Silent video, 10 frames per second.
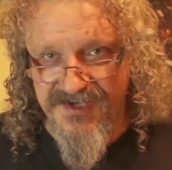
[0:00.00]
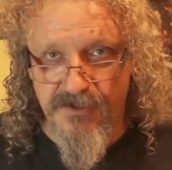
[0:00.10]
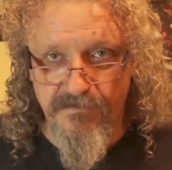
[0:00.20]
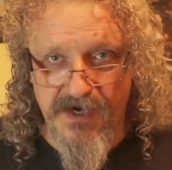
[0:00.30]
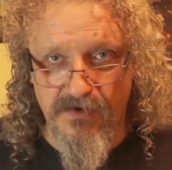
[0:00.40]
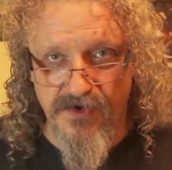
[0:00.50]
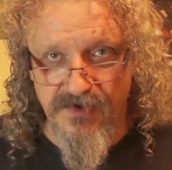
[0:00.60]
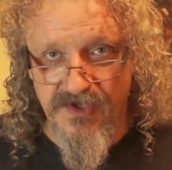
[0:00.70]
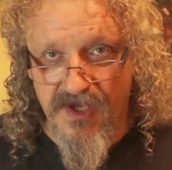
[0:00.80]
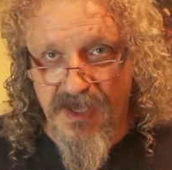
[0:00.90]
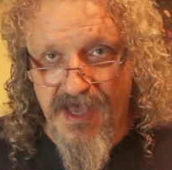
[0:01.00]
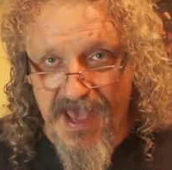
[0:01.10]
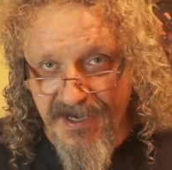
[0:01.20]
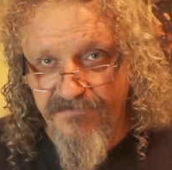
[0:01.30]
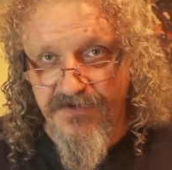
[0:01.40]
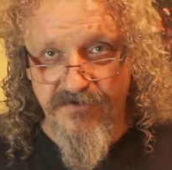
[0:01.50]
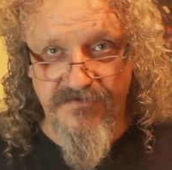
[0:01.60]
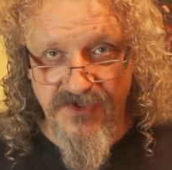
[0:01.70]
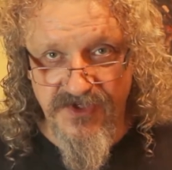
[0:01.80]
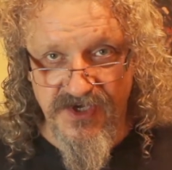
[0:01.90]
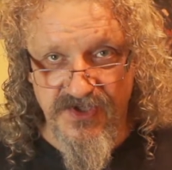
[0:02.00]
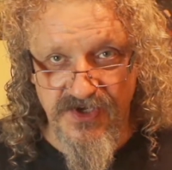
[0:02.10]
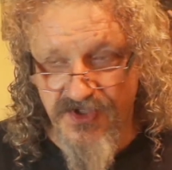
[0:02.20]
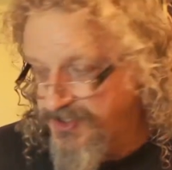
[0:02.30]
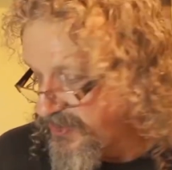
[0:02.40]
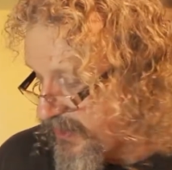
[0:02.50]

these powers, anything within 6 inches